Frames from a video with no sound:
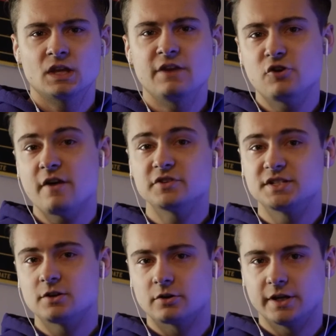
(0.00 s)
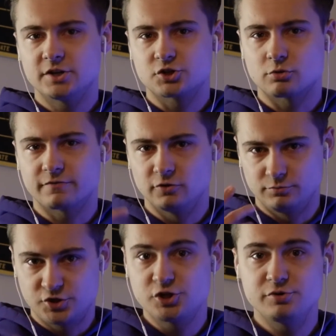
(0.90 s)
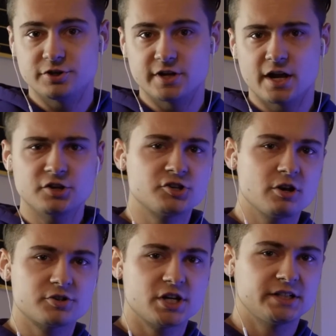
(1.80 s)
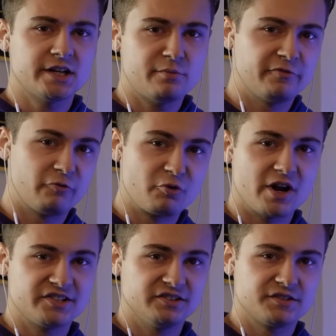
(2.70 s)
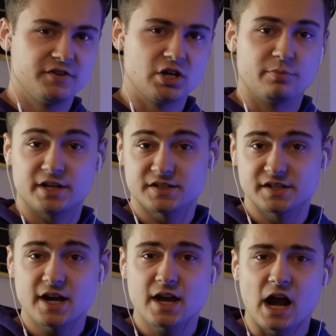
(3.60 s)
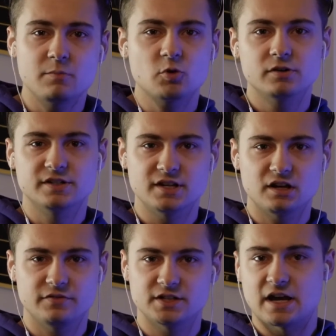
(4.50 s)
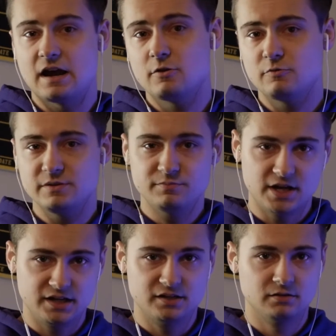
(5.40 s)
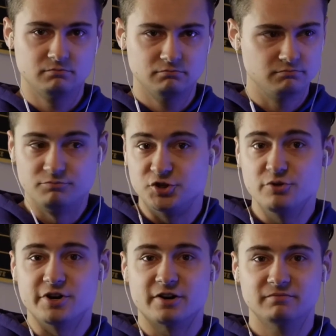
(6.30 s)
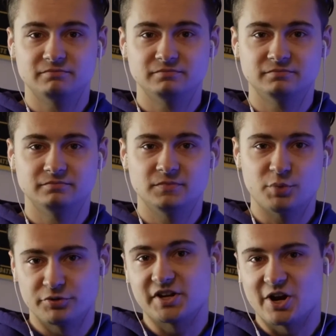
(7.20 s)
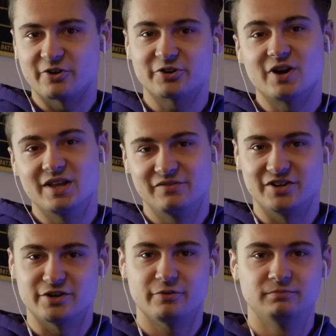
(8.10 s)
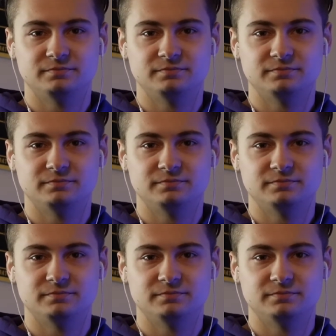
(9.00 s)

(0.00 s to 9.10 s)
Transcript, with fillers: If you haven't seen our latest short film, Junior, yet, you should go check that out before watching this video because today I'm going to dive into how we made Junior, both the character and the video.